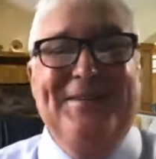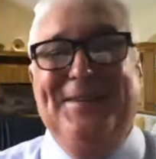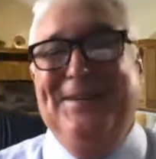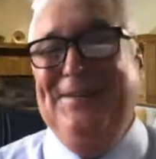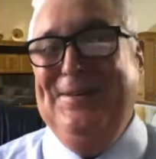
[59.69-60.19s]

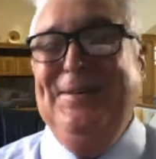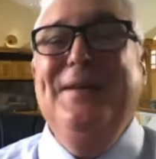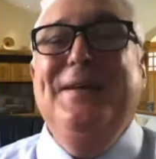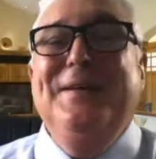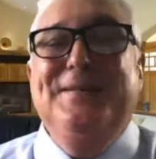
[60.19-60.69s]

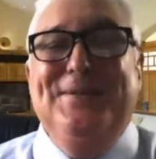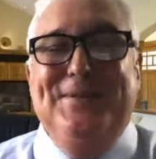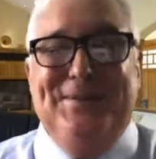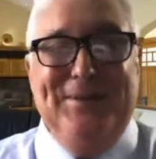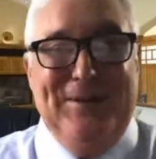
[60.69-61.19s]
coming
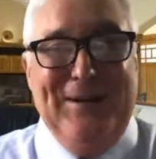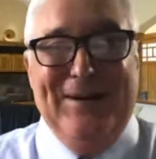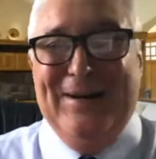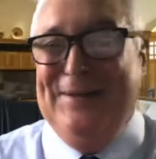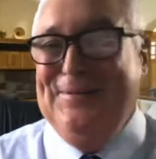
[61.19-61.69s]
to you
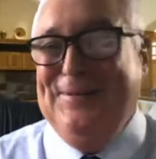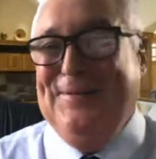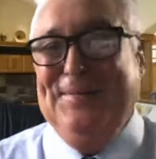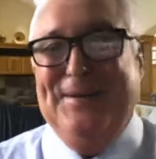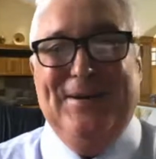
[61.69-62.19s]
live
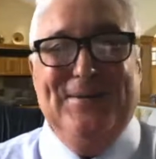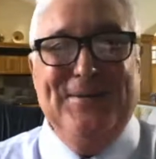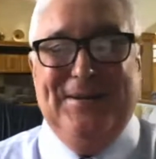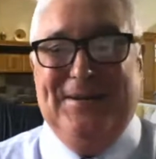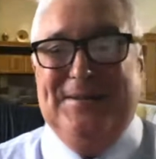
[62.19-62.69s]
from the
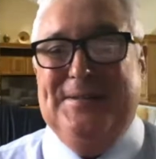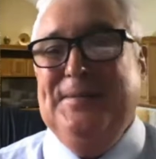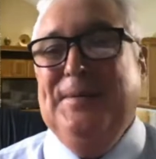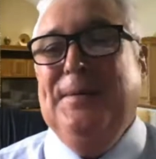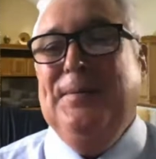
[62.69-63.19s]
Gold
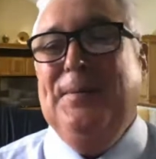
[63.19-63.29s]
Coast.